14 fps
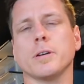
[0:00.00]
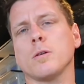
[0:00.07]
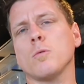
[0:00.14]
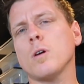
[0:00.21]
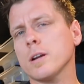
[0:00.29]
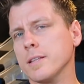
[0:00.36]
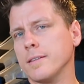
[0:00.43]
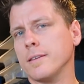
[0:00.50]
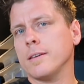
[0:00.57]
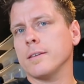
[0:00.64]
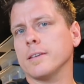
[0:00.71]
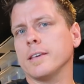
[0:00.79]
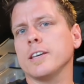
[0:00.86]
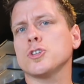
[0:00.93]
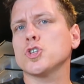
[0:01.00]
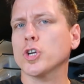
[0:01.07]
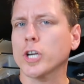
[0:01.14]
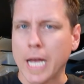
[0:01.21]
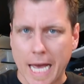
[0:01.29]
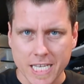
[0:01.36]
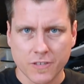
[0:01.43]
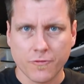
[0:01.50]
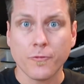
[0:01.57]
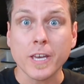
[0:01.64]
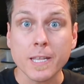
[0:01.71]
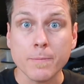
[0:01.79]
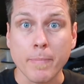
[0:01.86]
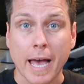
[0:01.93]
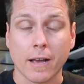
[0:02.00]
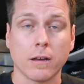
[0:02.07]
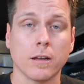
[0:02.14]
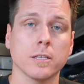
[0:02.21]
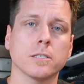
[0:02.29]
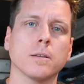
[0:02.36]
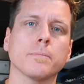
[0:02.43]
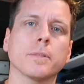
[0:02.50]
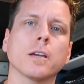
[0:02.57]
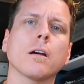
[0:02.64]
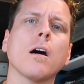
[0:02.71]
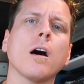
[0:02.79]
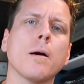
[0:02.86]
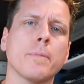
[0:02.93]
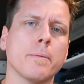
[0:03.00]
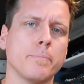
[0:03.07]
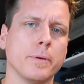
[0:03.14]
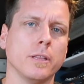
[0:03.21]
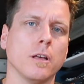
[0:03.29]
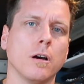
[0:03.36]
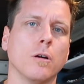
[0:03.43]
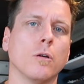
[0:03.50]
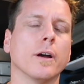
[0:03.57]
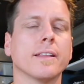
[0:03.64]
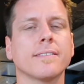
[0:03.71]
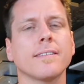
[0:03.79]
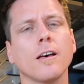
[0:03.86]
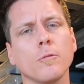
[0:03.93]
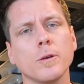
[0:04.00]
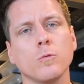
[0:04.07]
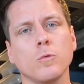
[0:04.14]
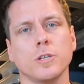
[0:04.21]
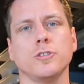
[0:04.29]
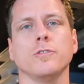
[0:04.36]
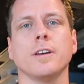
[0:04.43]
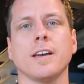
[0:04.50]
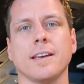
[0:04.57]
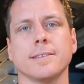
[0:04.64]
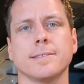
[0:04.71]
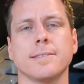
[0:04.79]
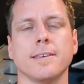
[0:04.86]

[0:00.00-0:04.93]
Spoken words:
But I wanted to get your guys' feedback on something. Comment below and tell me what you guys